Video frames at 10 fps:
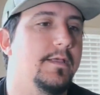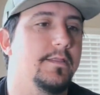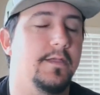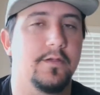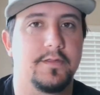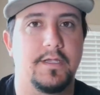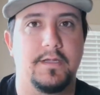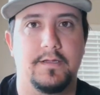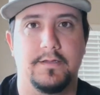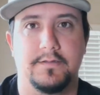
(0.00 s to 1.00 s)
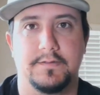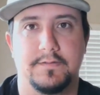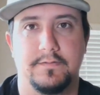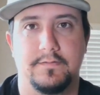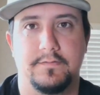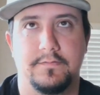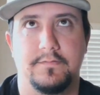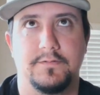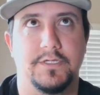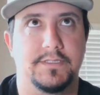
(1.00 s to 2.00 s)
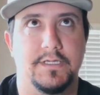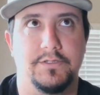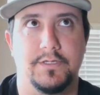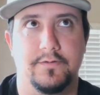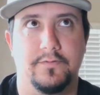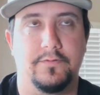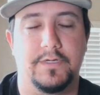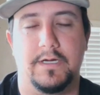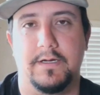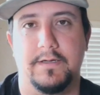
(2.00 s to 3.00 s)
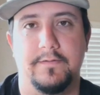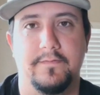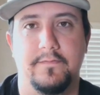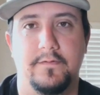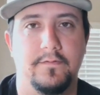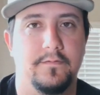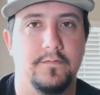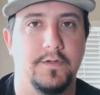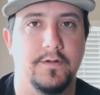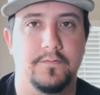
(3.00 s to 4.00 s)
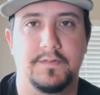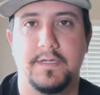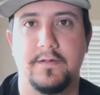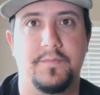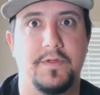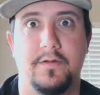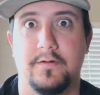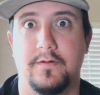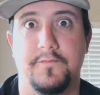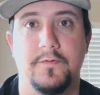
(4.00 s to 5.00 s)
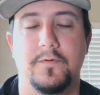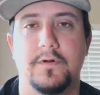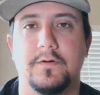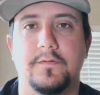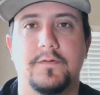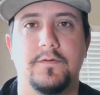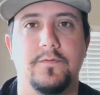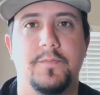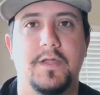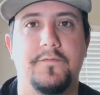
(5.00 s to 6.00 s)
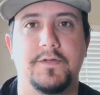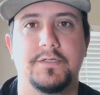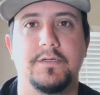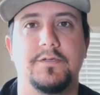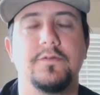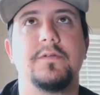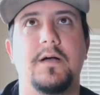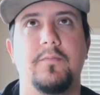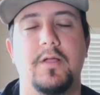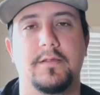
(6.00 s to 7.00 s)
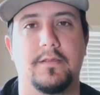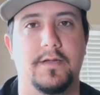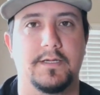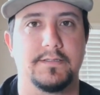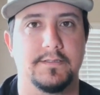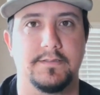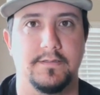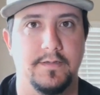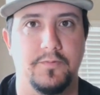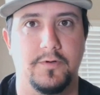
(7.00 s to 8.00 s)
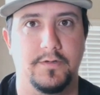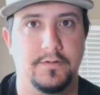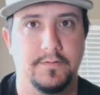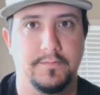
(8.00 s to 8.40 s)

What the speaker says: The other thing is just a general guide, tip here, if you will, to bed fishing. Do not block their access to deep water.